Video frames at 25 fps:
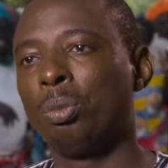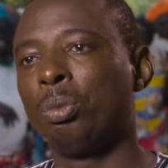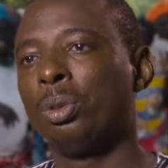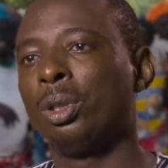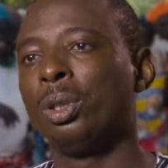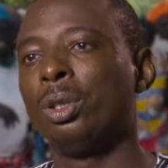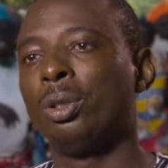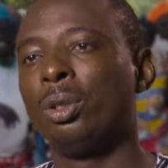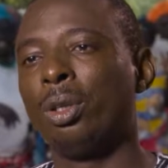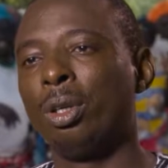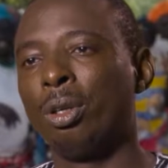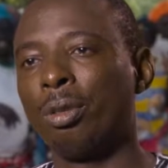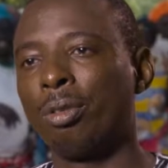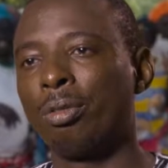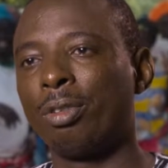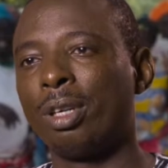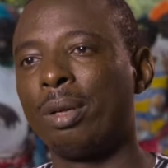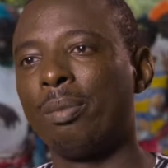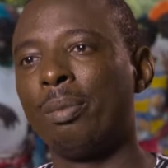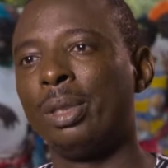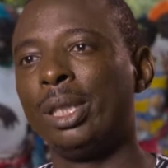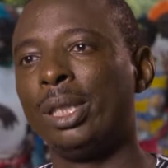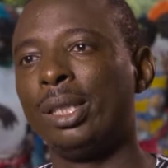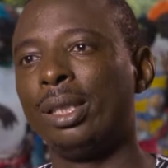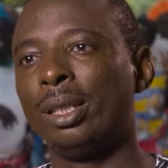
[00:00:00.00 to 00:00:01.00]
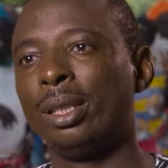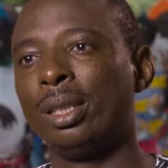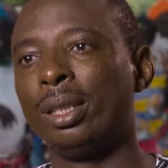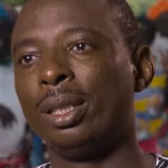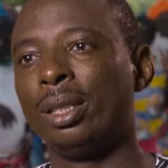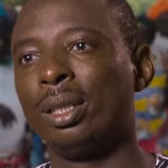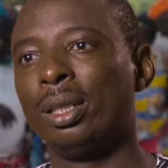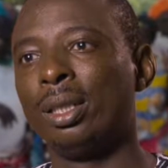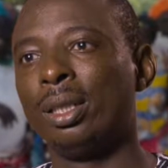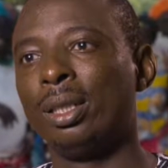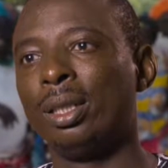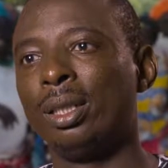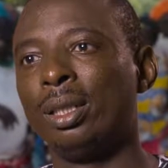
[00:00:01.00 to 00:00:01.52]
So these sessions are
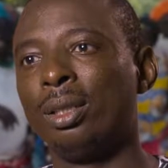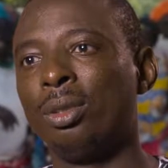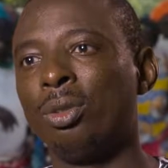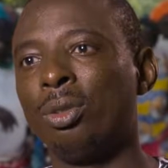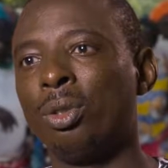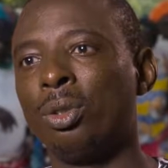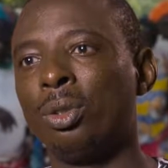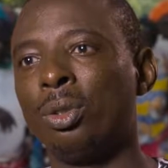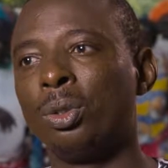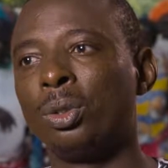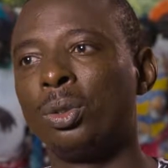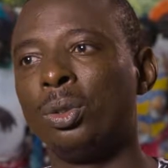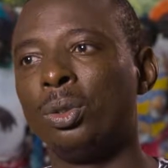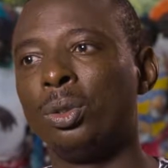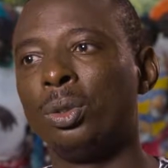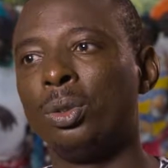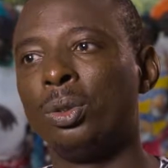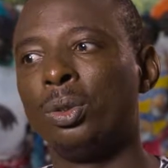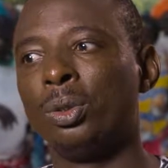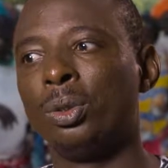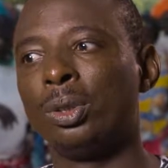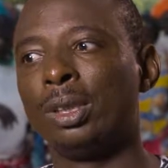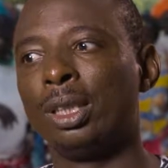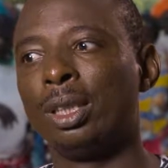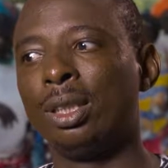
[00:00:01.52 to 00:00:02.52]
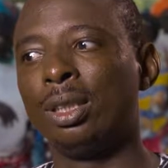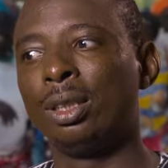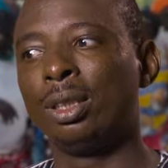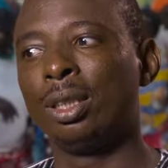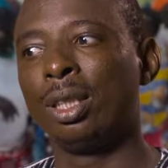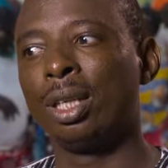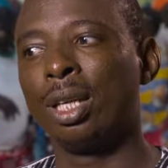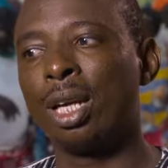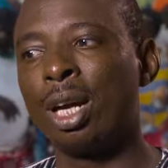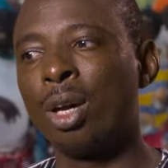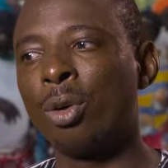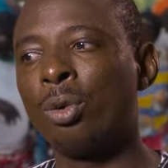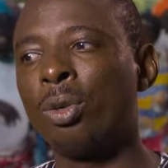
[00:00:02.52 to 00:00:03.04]
about providing good solutions
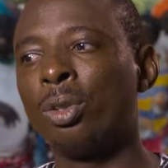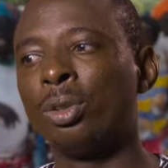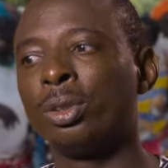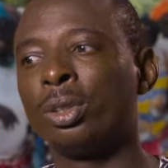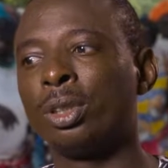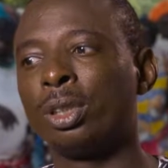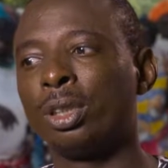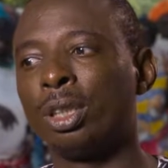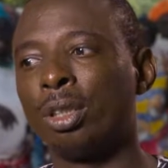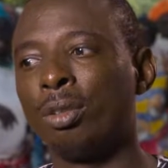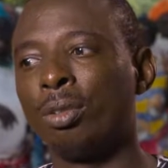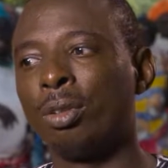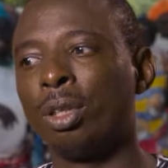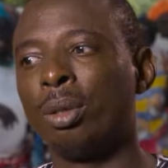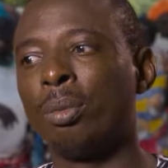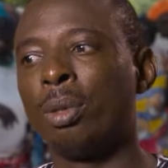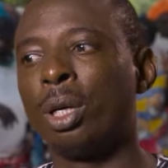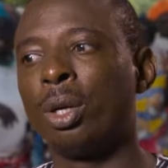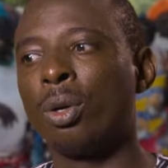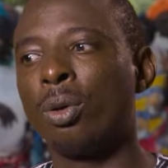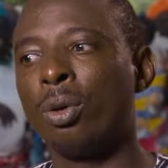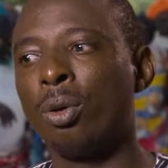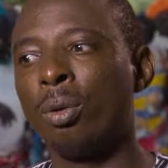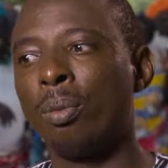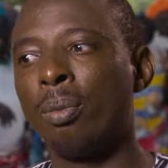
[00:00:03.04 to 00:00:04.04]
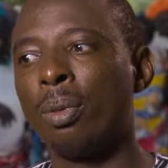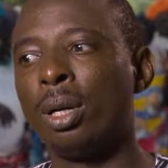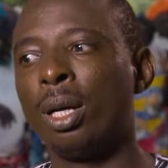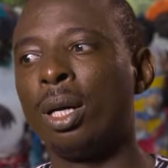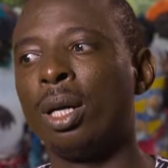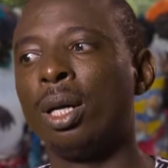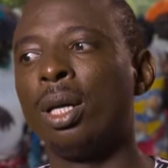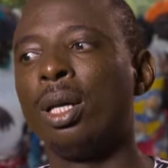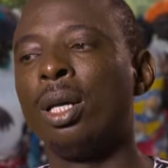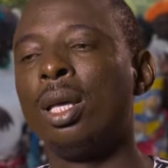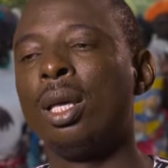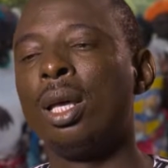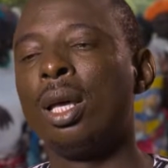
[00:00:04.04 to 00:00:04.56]
for the producers at the
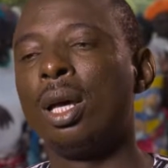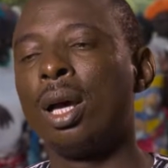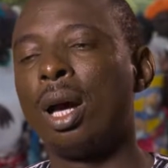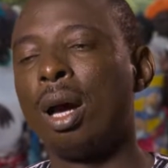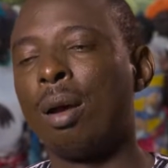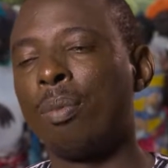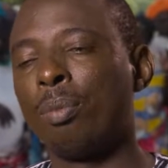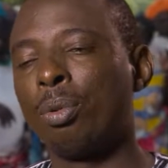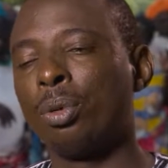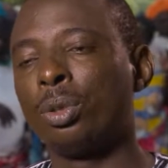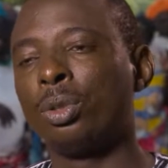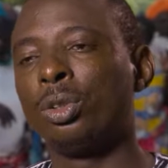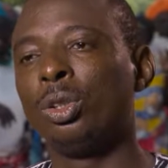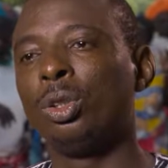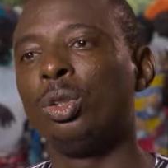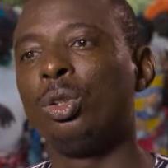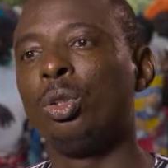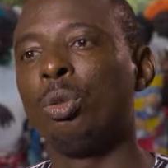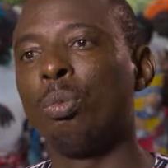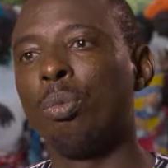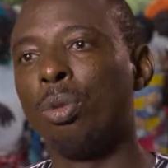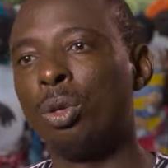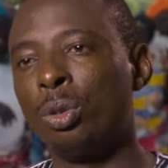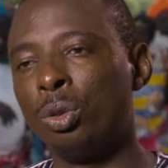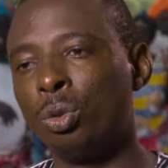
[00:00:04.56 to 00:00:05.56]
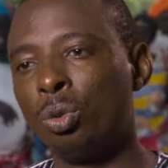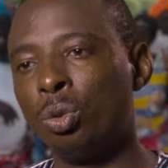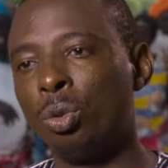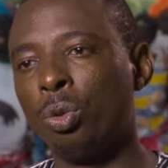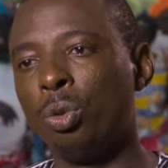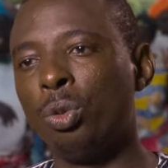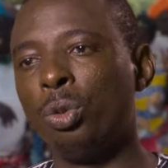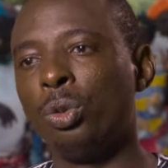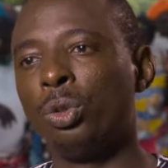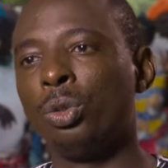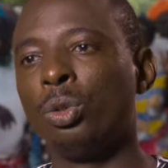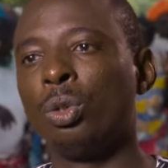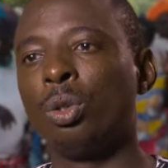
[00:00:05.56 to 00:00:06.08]
grassroots,
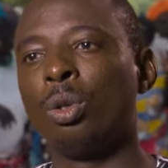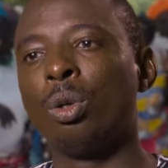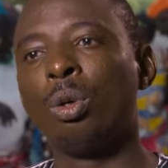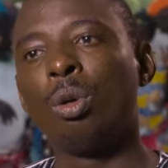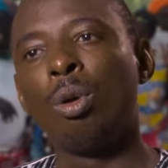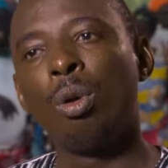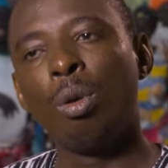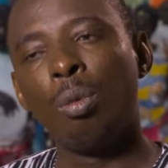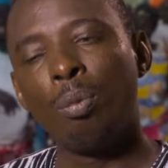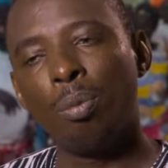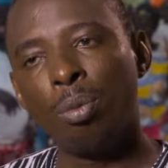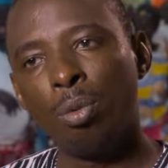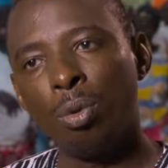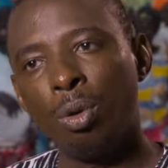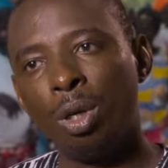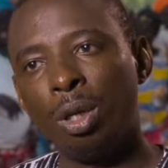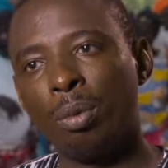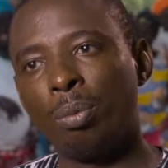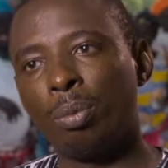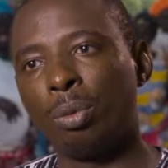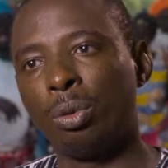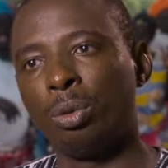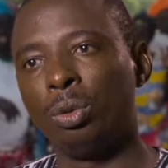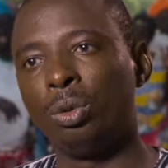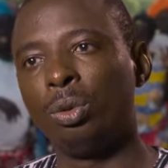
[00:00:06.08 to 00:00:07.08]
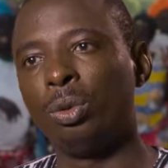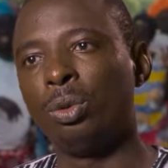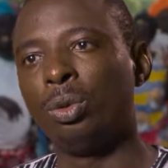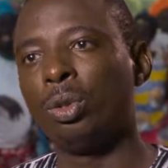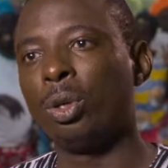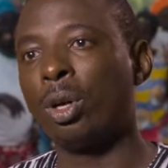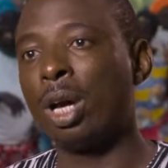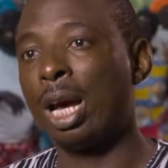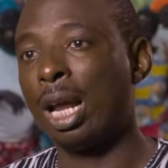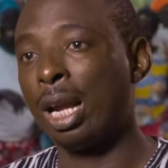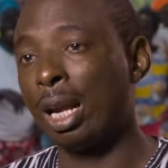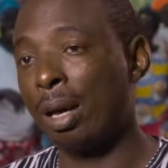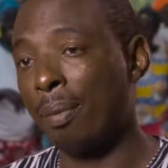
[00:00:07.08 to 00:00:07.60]
especially since they have their
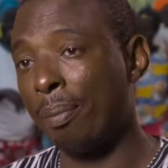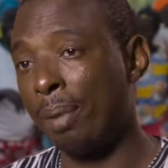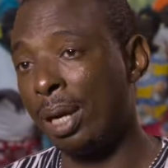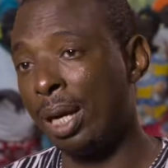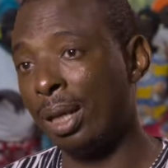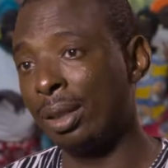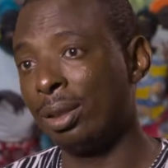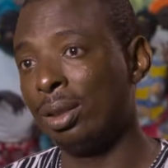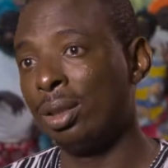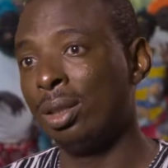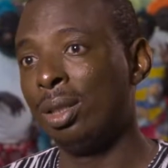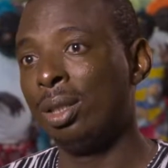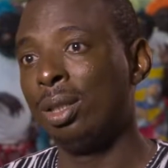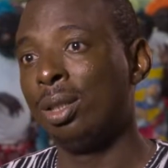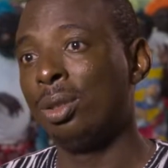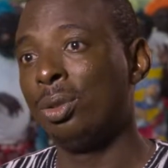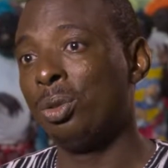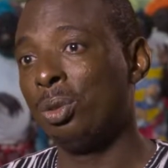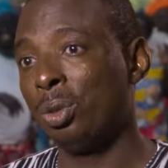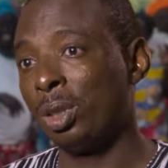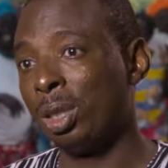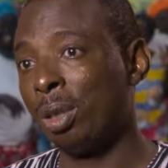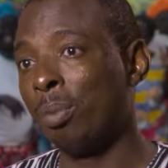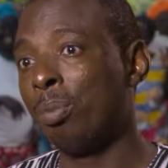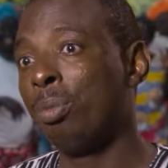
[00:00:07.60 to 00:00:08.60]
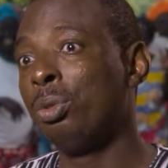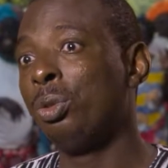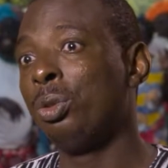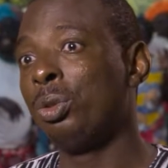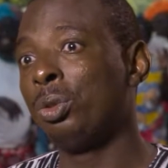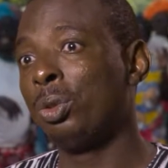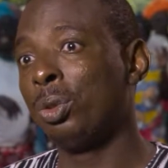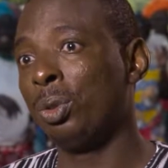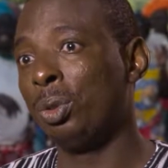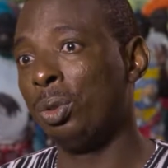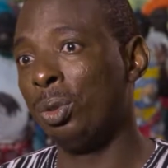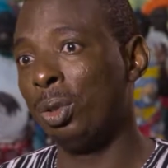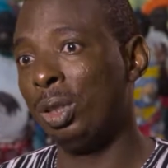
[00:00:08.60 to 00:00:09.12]
representatives who are
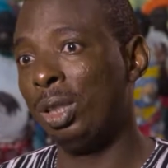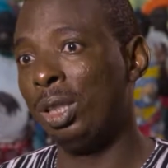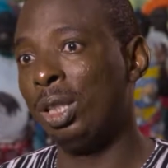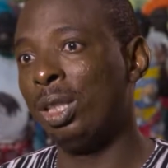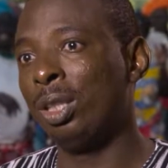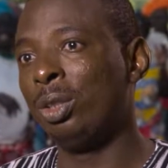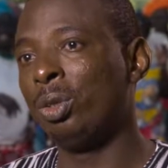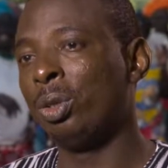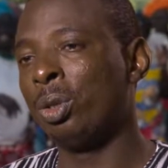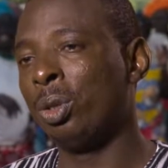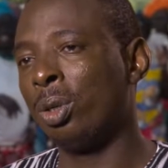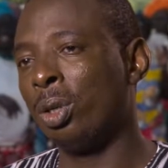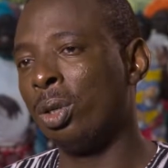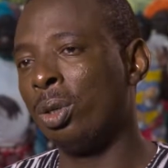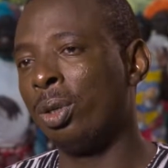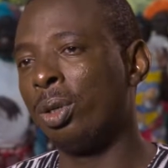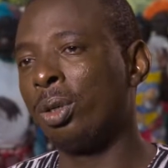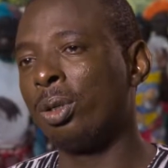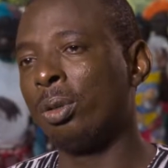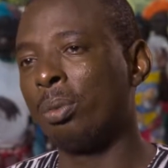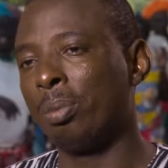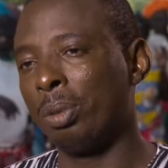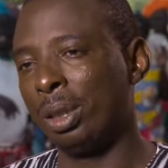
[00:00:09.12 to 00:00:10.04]
also participating in